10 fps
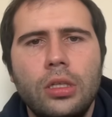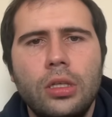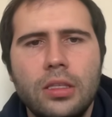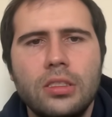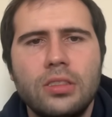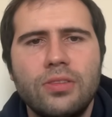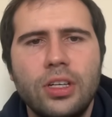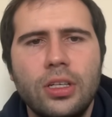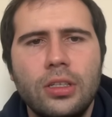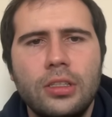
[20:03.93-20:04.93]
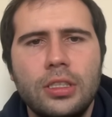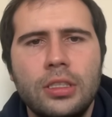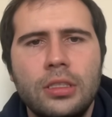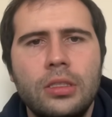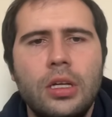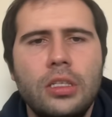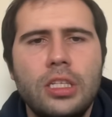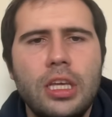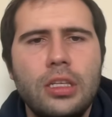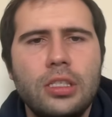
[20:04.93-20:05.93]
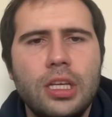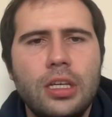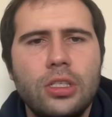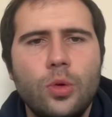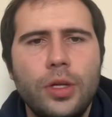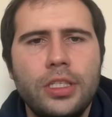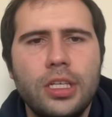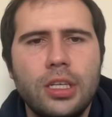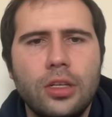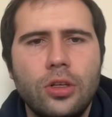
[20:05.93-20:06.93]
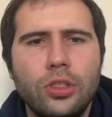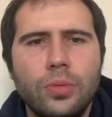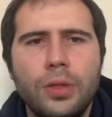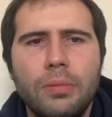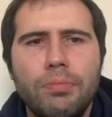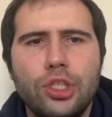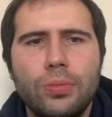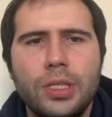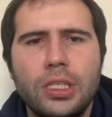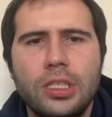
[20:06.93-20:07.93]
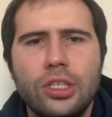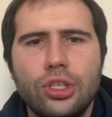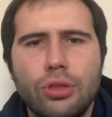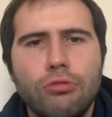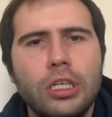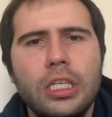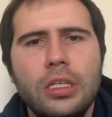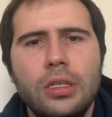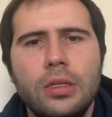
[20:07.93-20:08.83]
This is very unclear. Takes, takes, queen takes. I could also play bishop takes h3.